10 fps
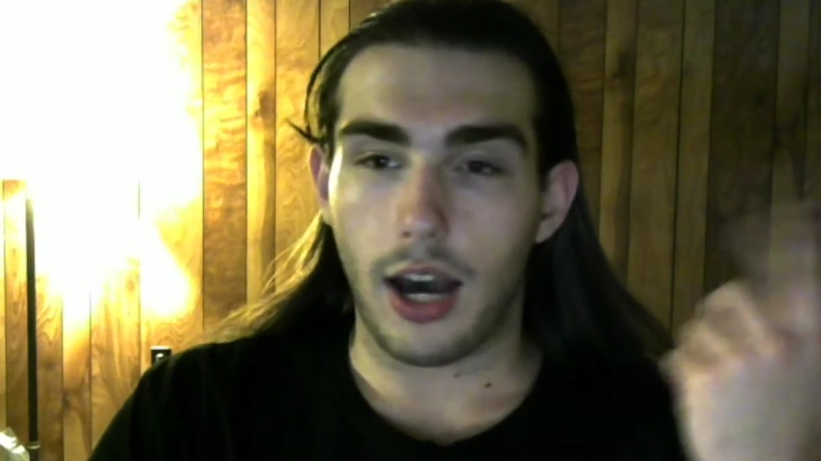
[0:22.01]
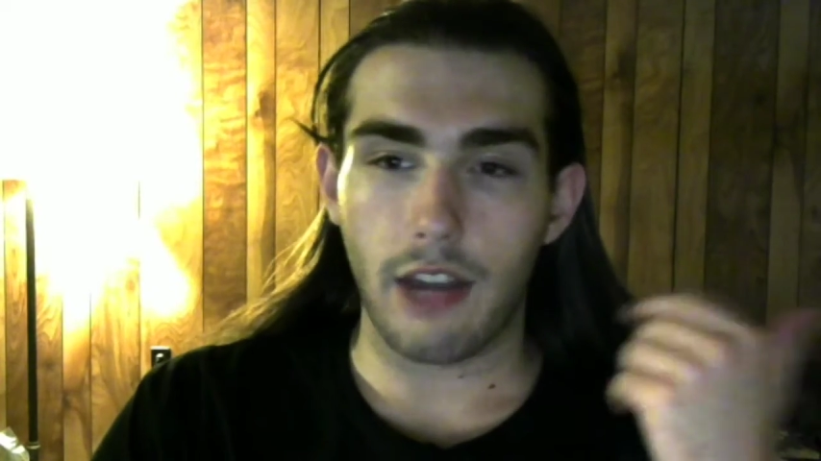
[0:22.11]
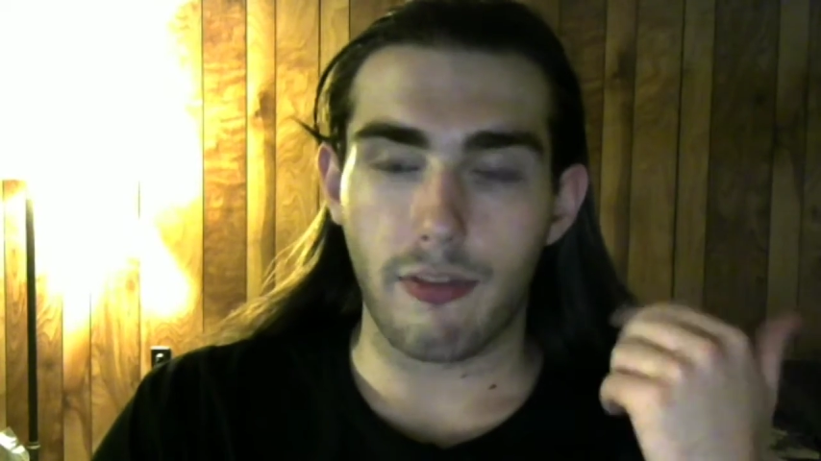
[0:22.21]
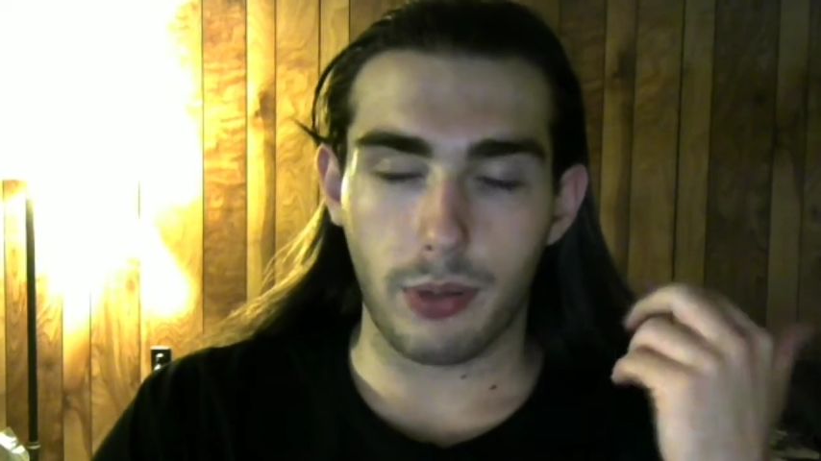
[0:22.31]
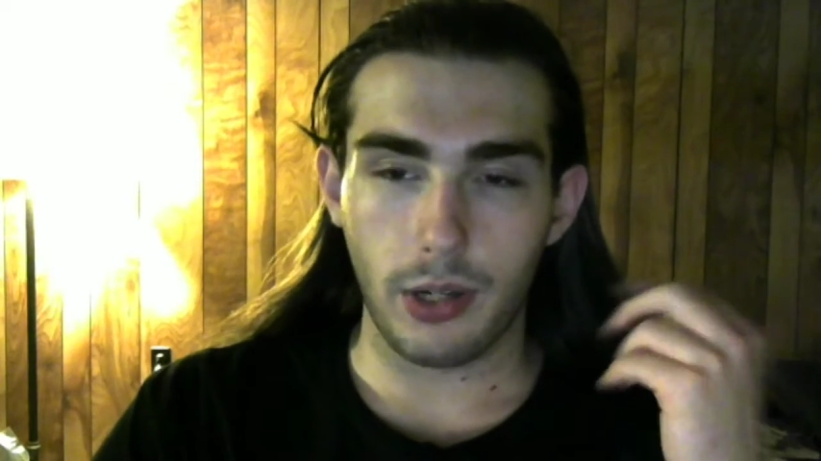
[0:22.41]

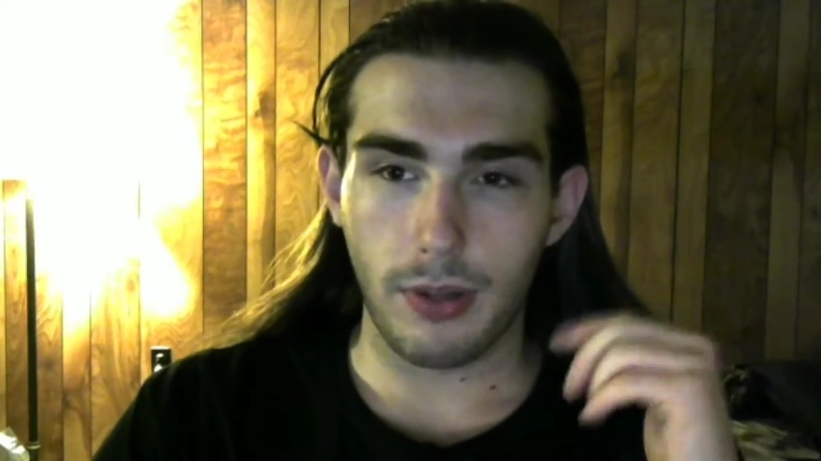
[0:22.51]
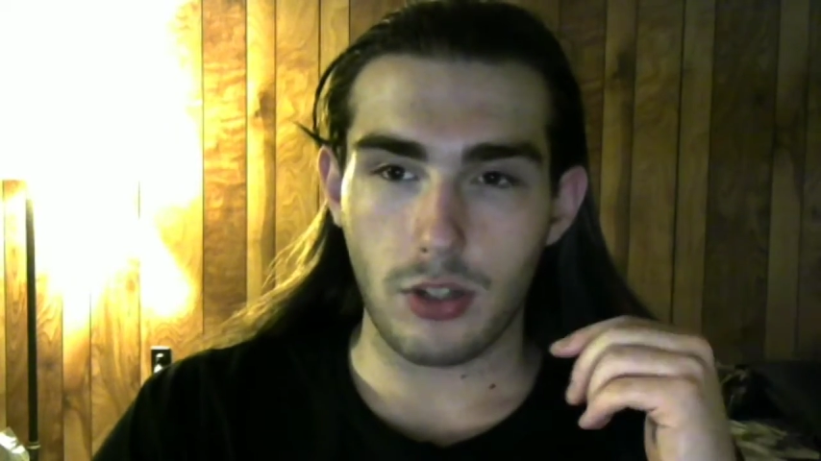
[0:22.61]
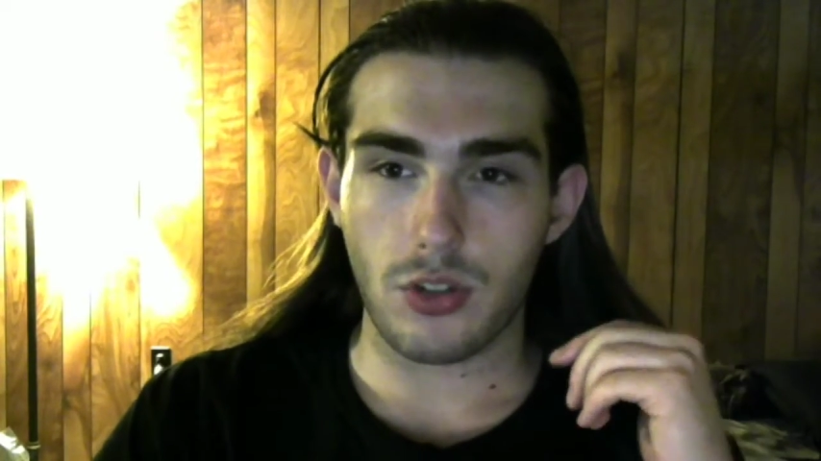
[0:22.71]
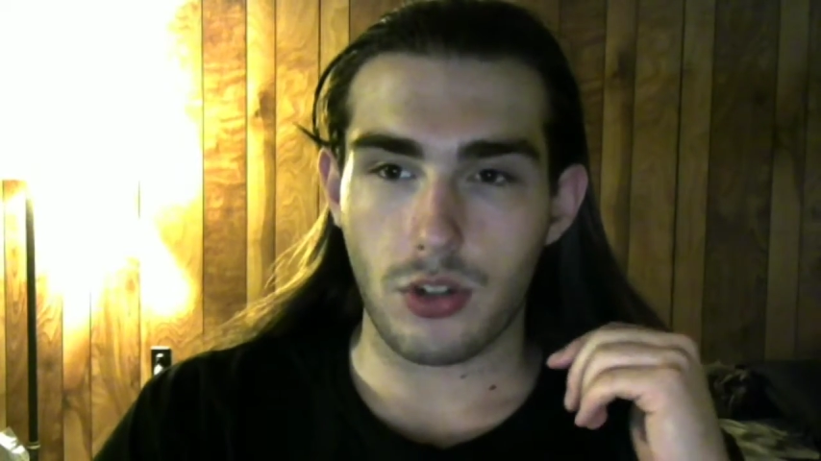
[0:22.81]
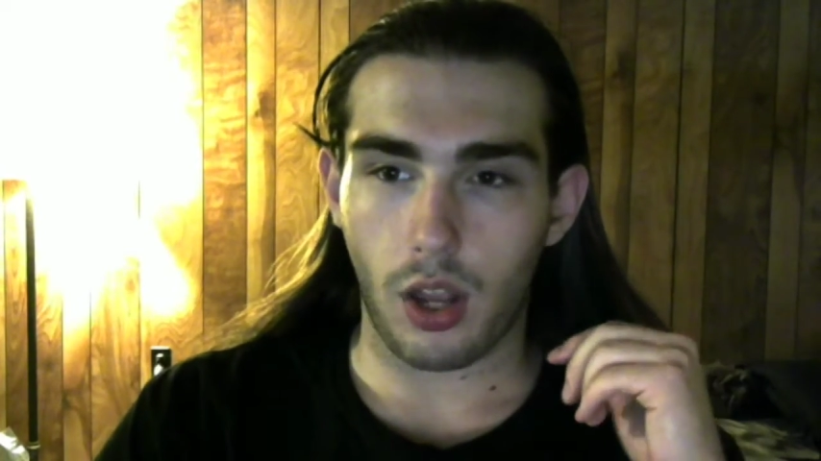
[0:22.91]
I've pretty
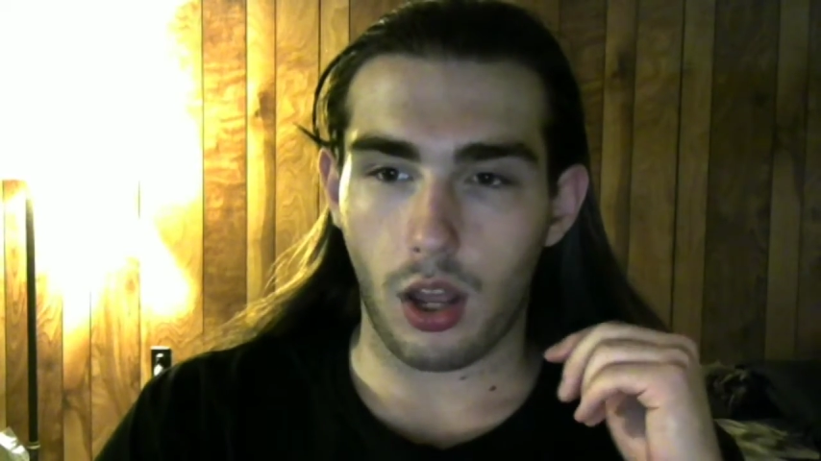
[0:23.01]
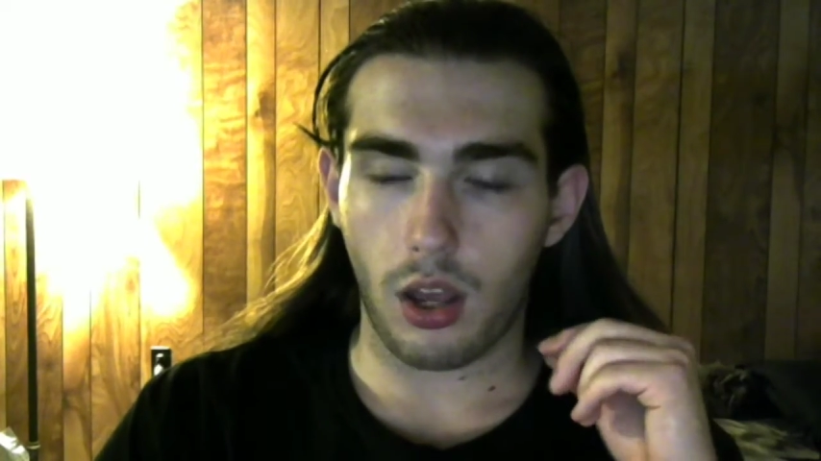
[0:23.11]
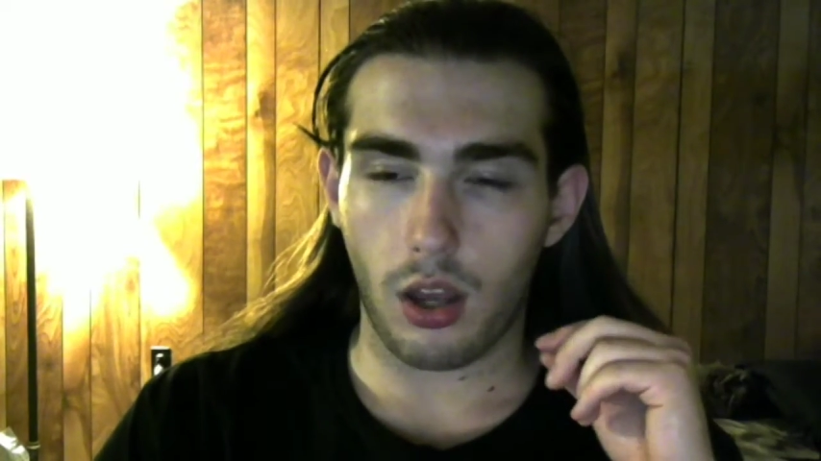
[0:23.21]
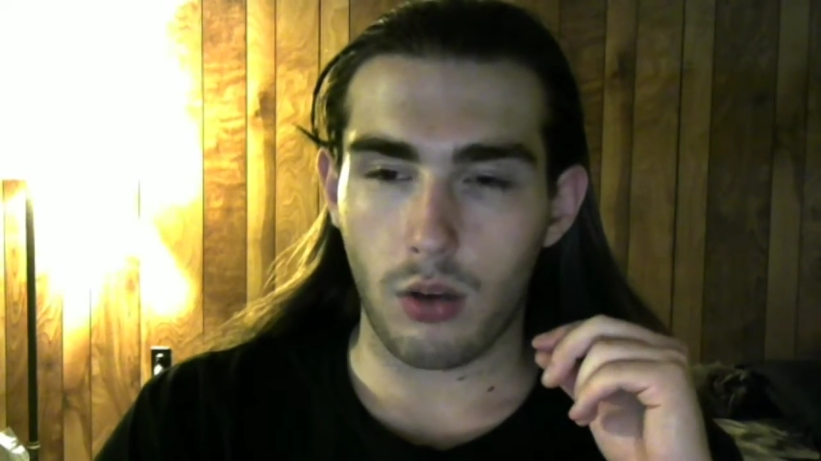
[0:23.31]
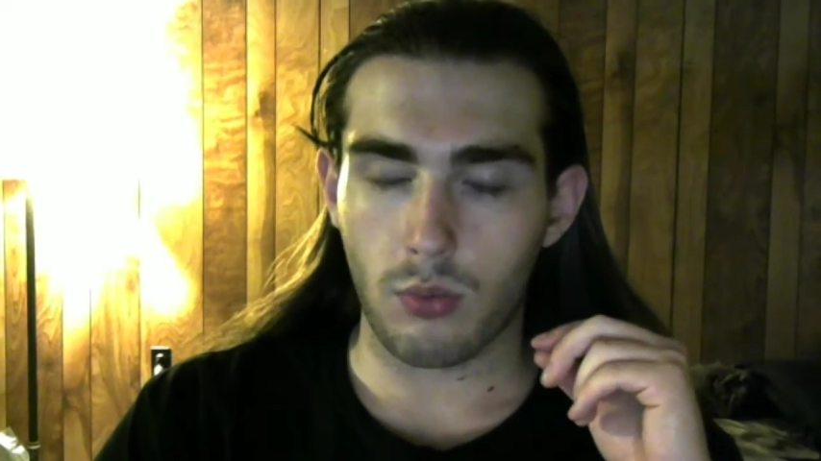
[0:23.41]
much uh,